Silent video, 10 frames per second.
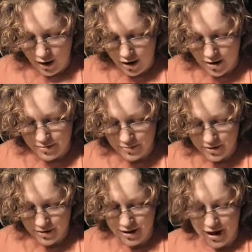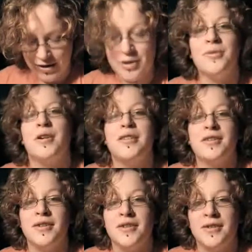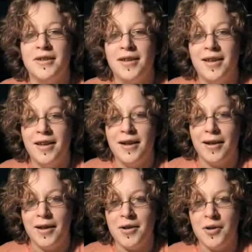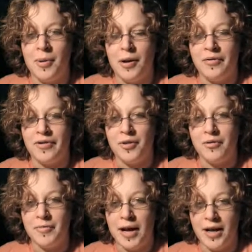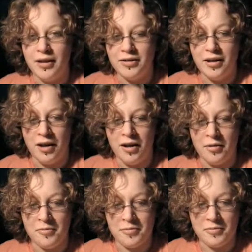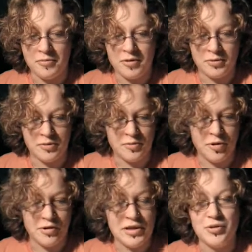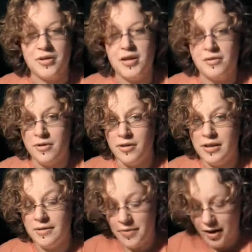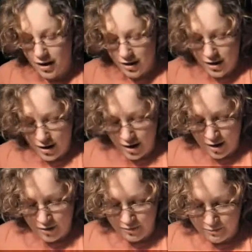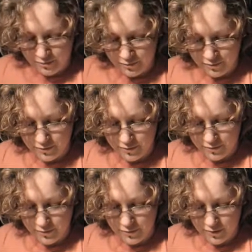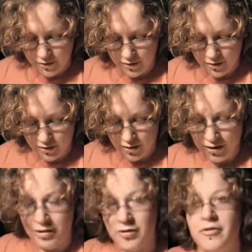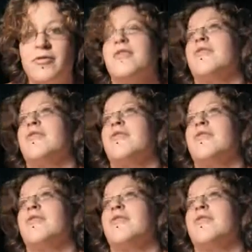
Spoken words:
So yeah, I just wanted to let you know about a few of mine, some of the more interesting ones. I think